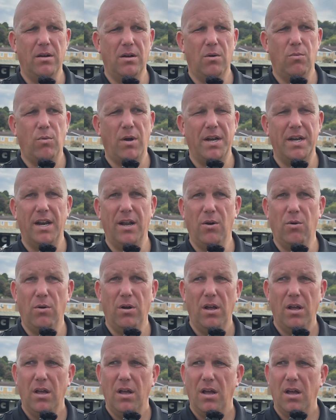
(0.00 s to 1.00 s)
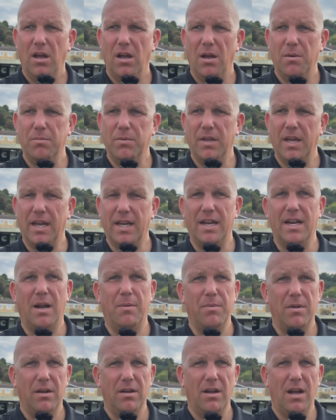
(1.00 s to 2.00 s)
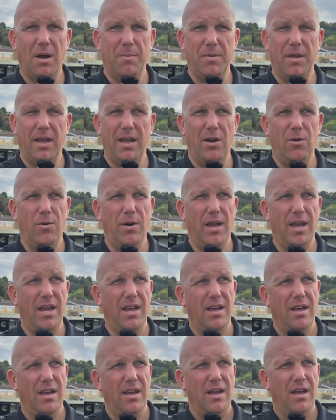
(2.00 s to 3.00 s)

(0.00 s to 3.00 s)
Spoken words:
1-0, kicking up the hill here.